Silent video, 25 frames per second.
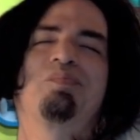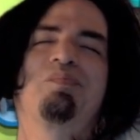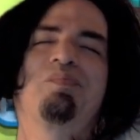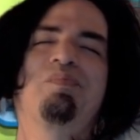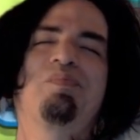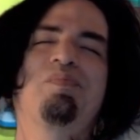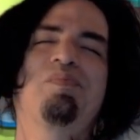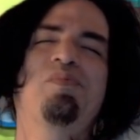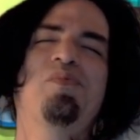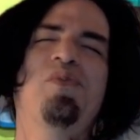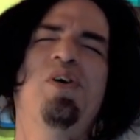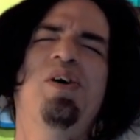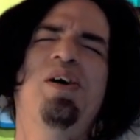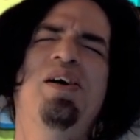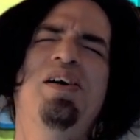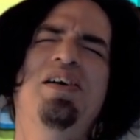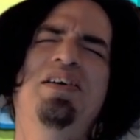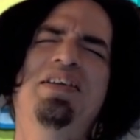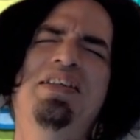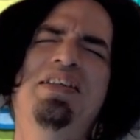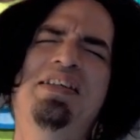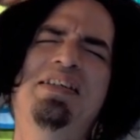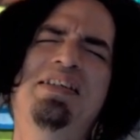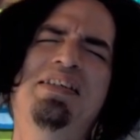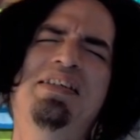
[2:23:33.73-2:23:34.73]
What
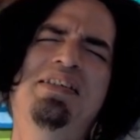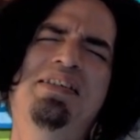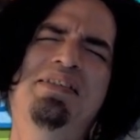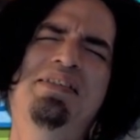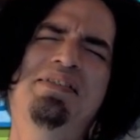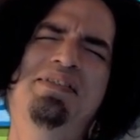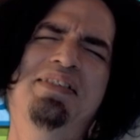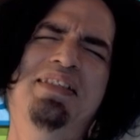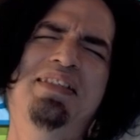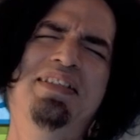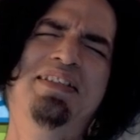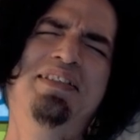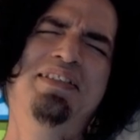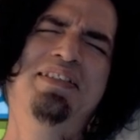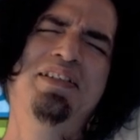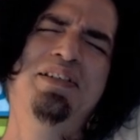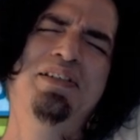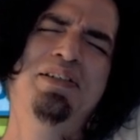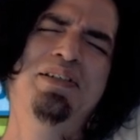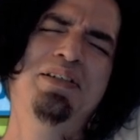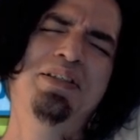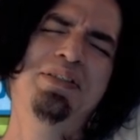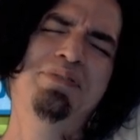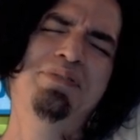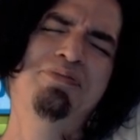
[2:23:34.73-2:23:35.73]
is it
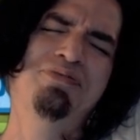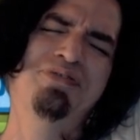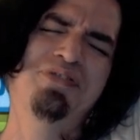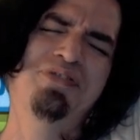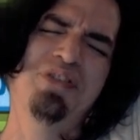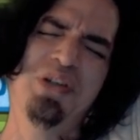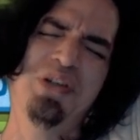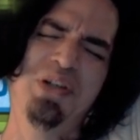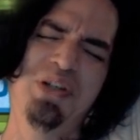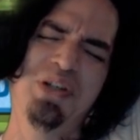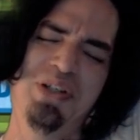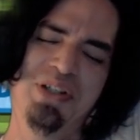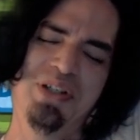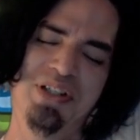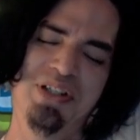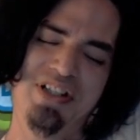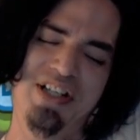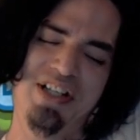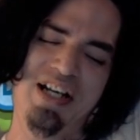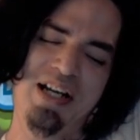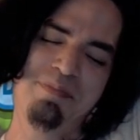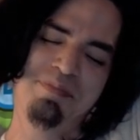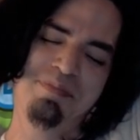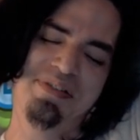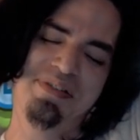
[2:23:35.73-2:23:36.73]
good for?
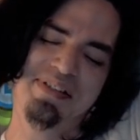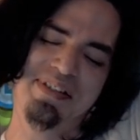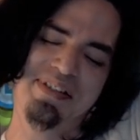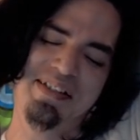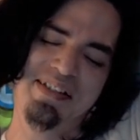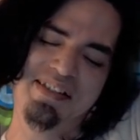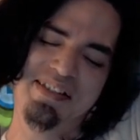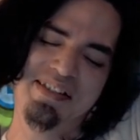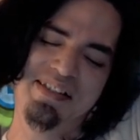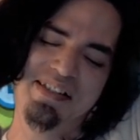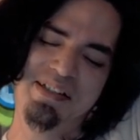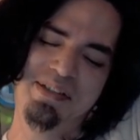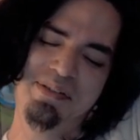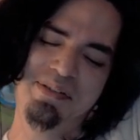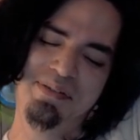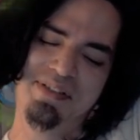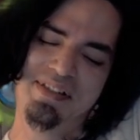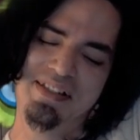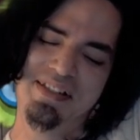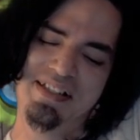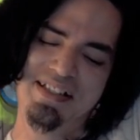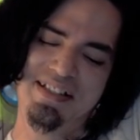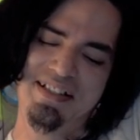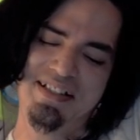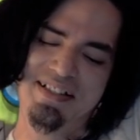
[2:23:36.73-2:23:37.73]

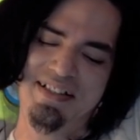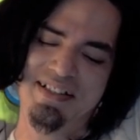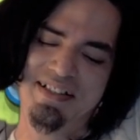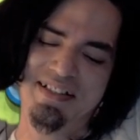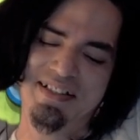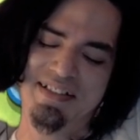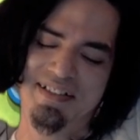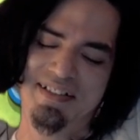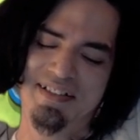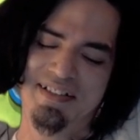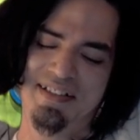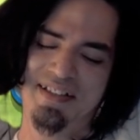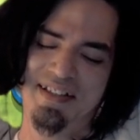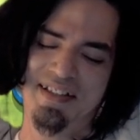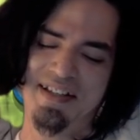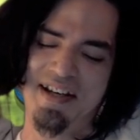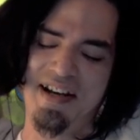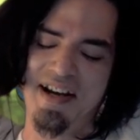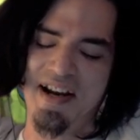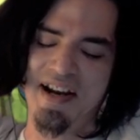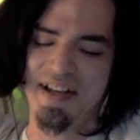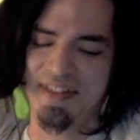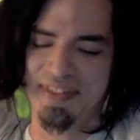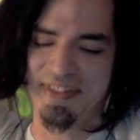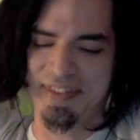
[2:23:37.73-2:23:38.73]
Absolutely
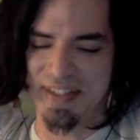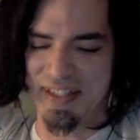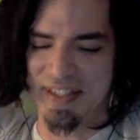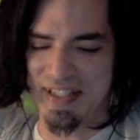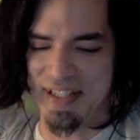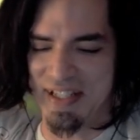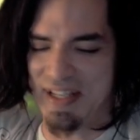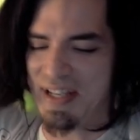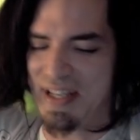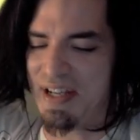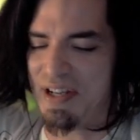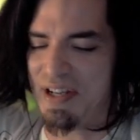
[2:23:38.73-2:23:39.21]
nothing.